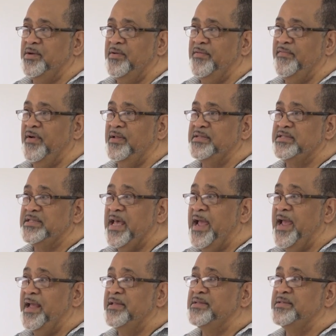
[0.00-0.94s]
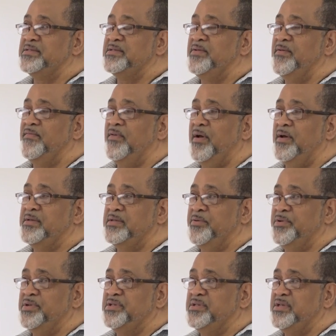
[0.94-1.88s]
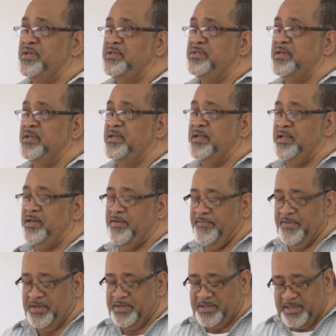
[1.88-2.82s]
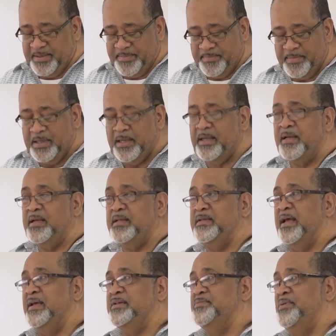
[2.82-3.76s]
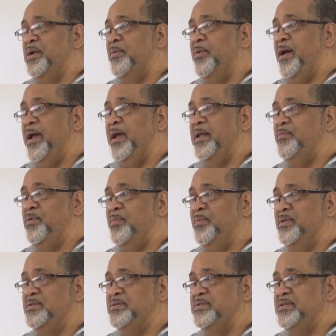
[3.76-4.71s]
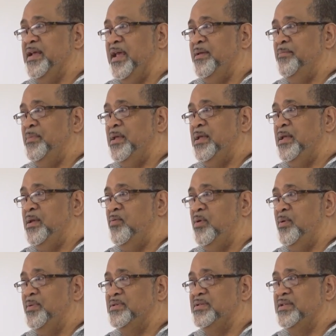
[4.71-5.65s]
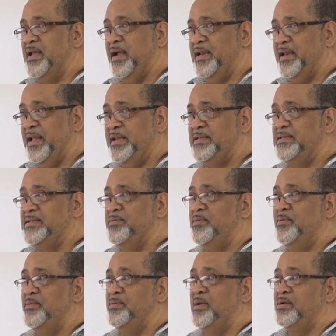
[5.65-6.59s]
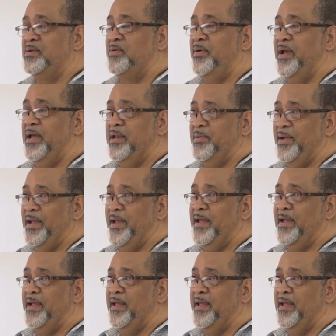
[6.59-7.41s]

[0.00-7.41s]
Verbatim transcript: Without science, without the research and the innovation that's required, we will stymie, we will stagnate, we will not go anywhere.